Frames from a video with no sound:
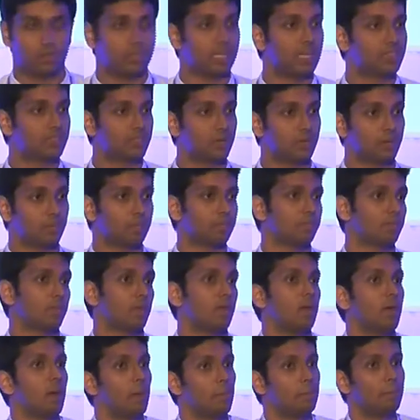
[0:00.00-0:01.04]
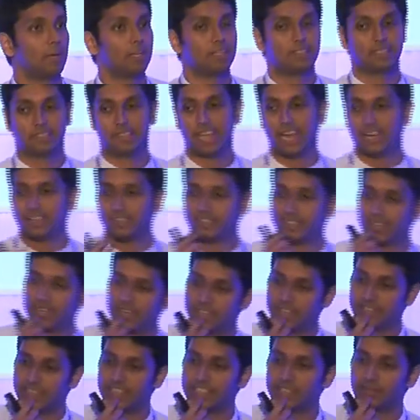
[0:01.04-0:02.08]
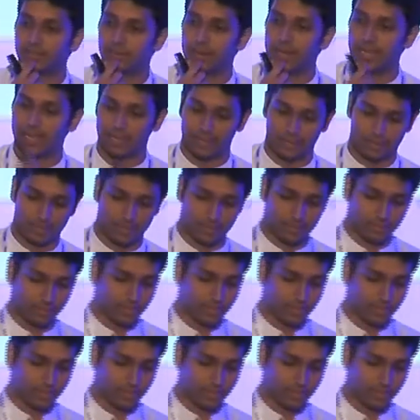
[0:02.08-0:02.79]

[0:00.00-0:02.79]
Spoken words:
That's good. But that still doesn't explain